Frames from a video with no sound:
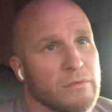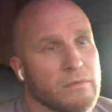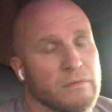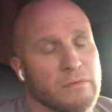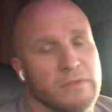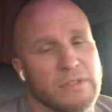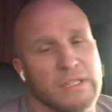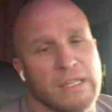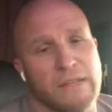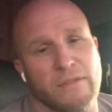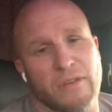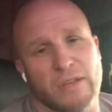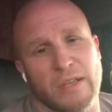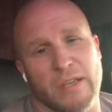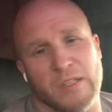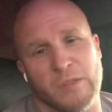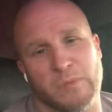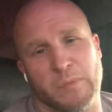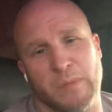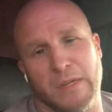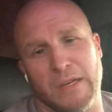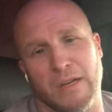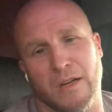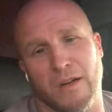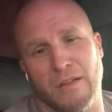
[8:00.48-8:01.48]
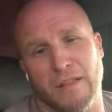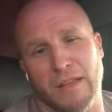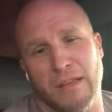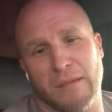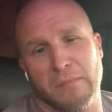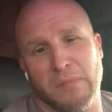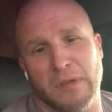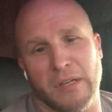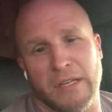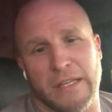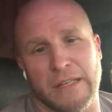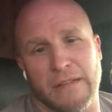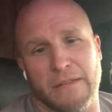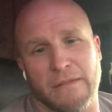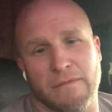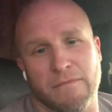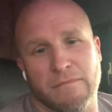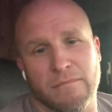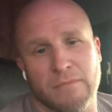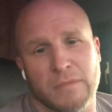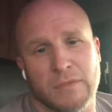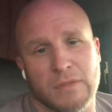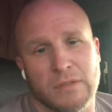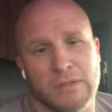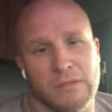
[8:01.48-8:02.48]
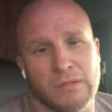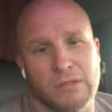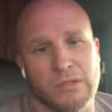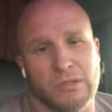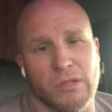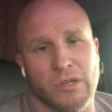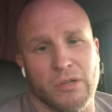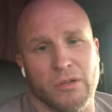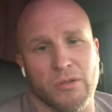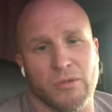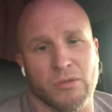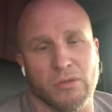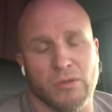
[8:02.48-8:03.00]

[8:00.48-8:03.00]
CVS spent all that money, so,